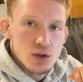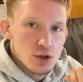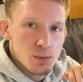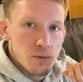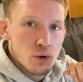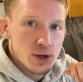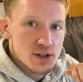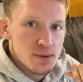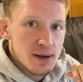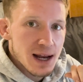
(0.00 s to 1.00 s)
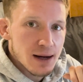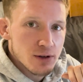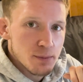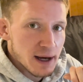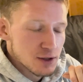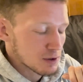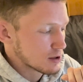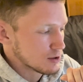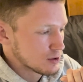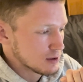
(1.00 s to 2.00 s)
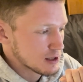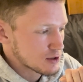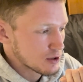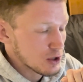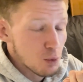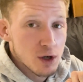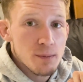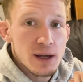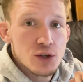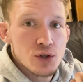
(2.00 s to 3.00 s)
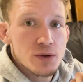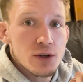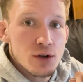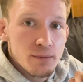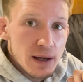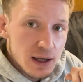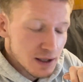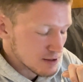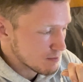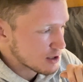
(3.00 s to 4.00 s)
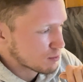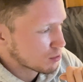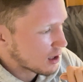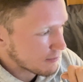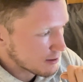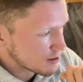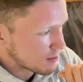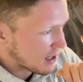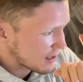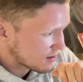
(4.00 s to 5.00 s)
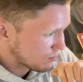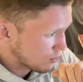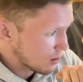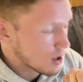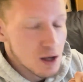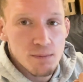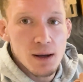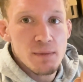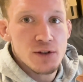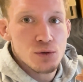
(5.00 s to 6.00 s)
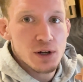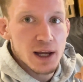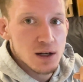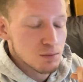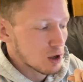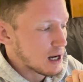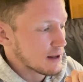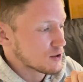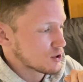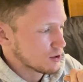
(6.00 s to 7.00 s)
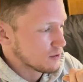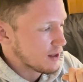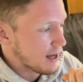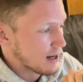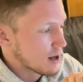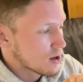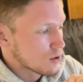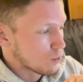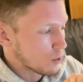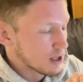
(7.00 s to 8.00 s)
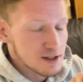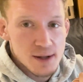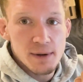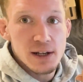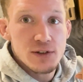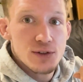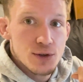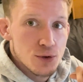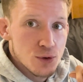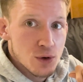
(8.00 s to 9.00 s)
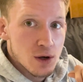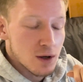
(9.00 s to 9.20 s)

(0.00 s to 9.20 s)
So before you submit every batch with Go2lister, you want to make sure that you're making as much profit as possible. My mentor, Caleb Roth, showed that when he submitted 2